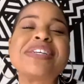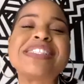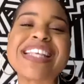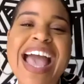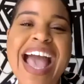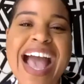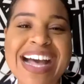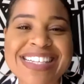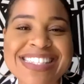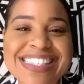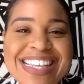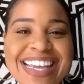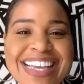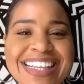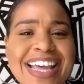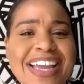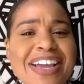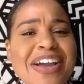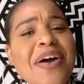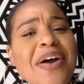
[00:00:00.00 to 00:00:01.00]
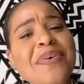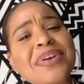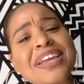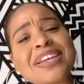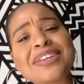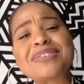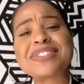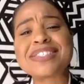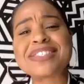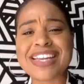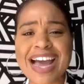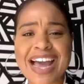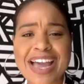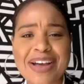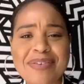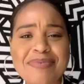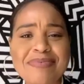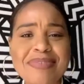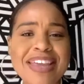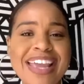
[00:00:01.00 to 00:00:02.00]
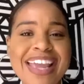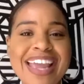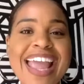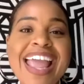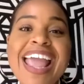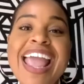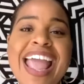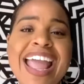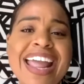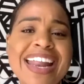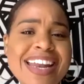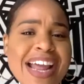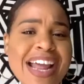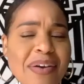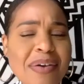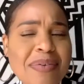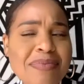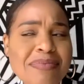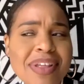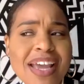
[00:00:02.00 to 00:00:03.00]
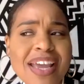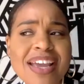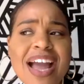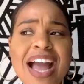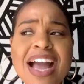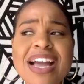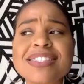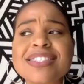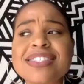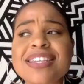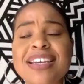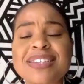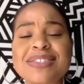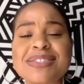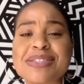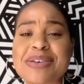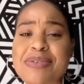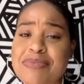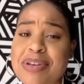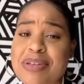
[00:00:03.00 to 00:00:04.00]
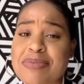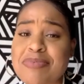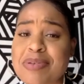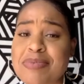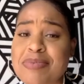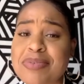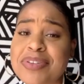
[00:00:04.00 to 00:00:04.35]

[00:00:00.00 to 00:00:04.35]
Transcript: Asking, like, oh, can you style me? And now I'm like, I style so many people.